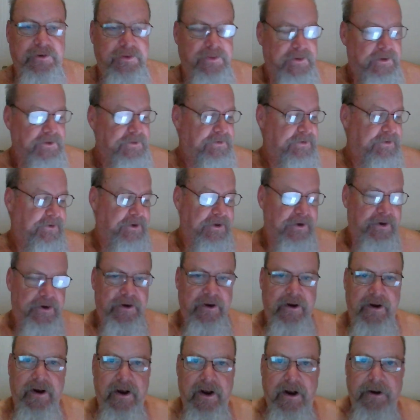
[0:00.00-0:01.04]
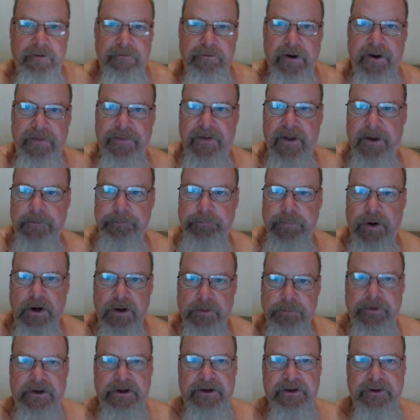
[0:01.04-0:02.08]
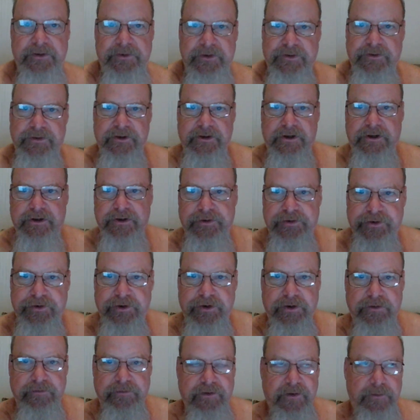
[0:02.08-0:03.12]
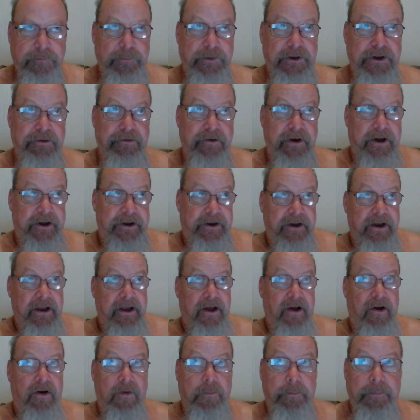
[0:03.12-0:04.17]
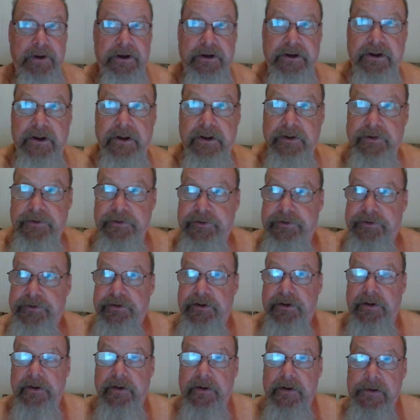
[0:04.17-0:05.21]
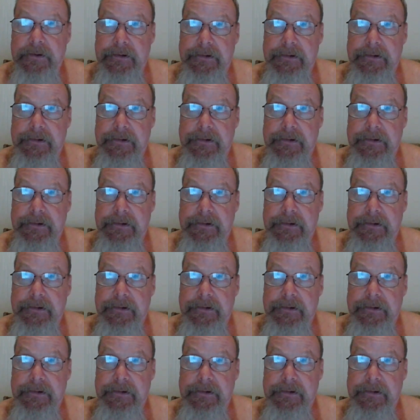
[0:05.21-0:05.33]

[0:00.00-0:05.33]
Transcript: See, this here, I read that part because it's a concern for me right now, because